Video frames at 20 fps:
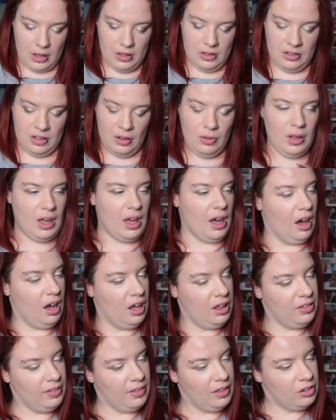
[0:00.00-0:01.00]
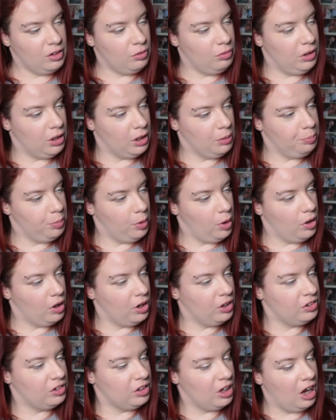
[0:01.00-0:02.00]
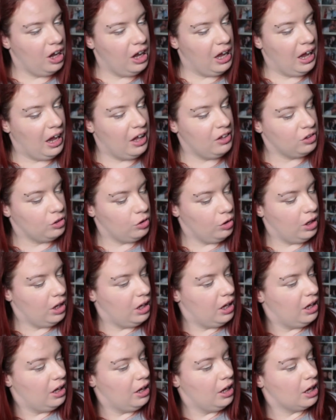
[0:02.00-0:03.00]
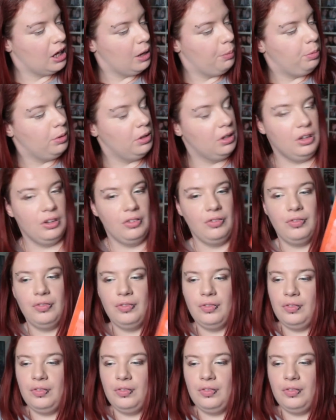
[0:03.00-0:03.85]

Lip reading: So yeah, I think that's a really good box. It has got a couple of